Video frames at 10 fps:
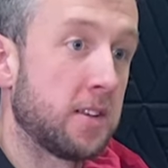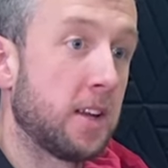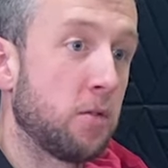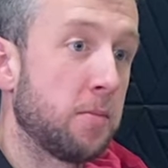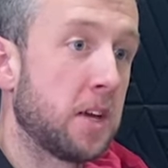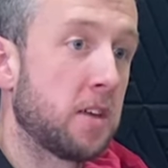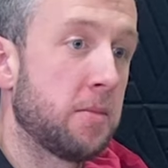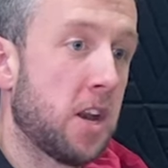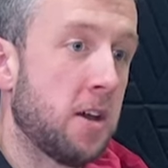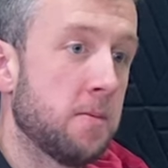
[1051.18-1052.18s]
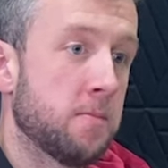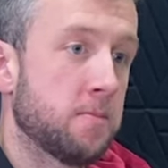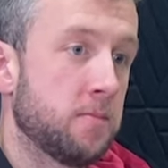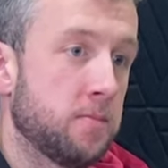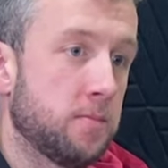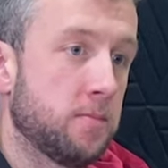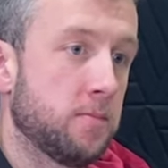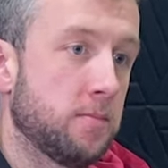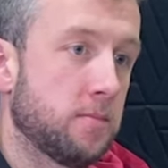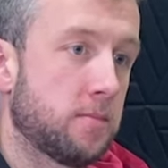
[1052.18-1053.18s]
dairy will make you money?
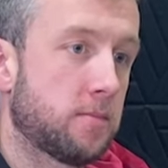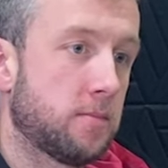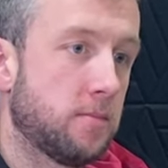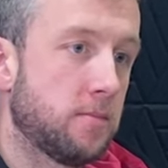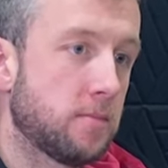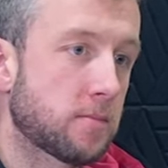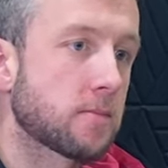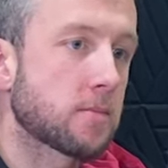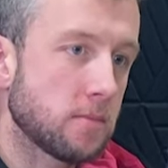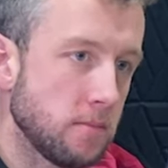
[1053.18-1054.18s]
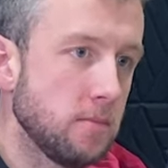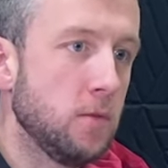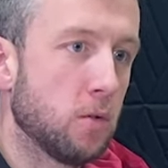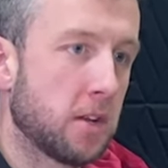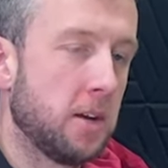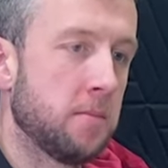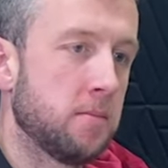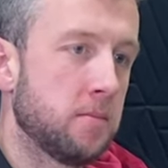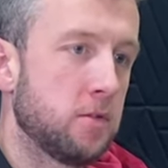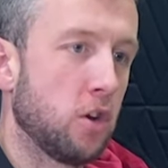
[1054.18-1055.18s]
Yes. Okay. We're
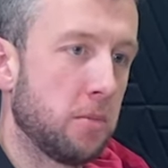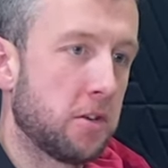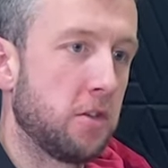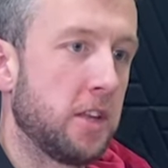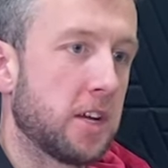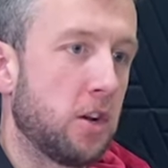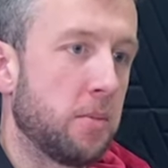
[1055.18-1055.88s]
in niche. We're going